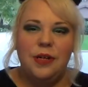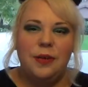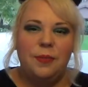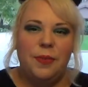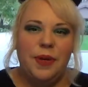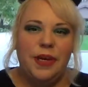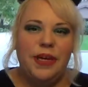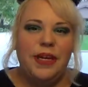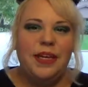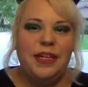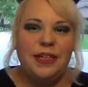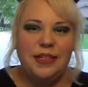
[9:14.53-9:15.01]

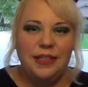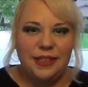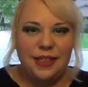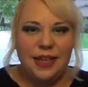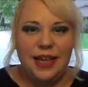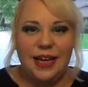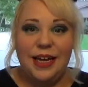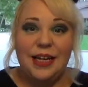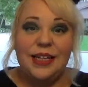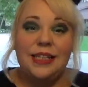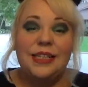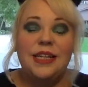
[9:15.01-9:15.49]
Because
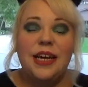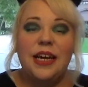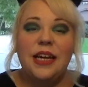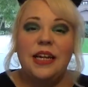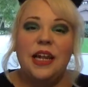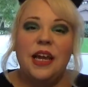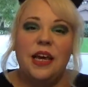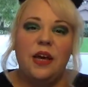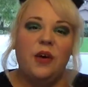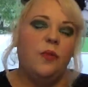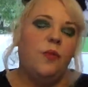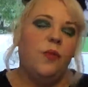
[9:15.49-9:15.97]
like I said,
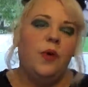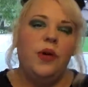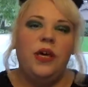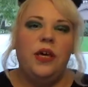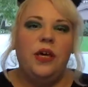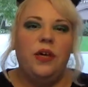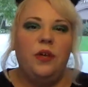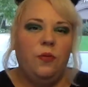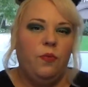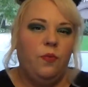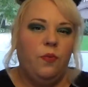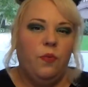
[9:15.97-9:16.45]
like
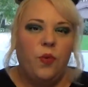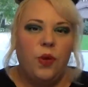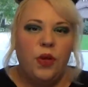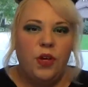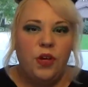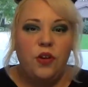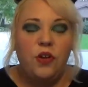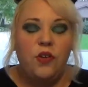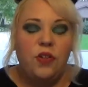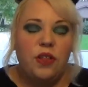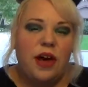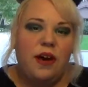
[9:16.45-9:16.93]
we
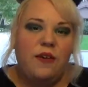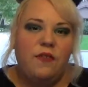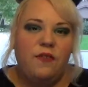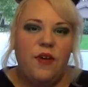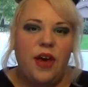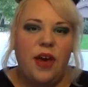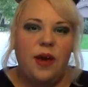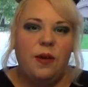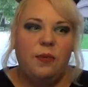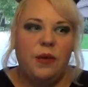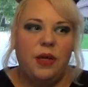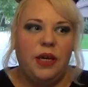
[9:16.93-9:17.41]
knew that
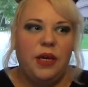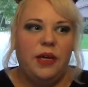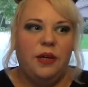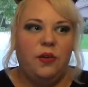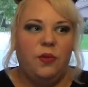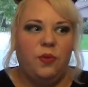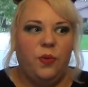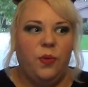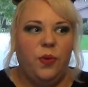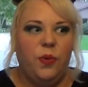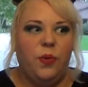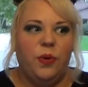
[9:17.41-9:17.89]
family
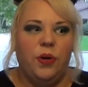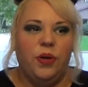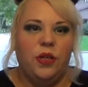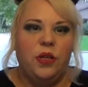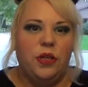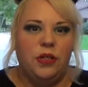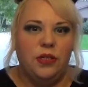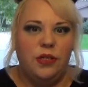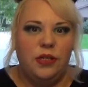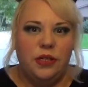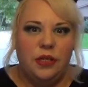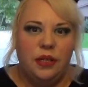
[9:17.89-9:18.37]
and we were
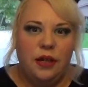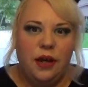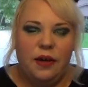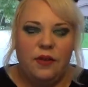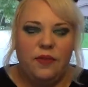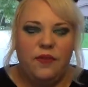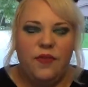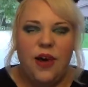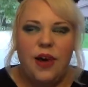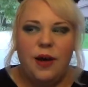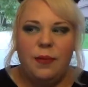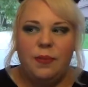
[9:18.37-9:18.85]
close to
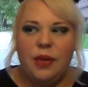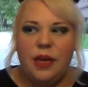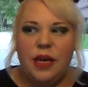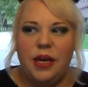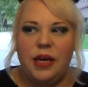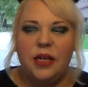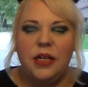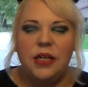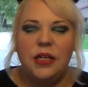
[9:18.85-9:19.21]
that family.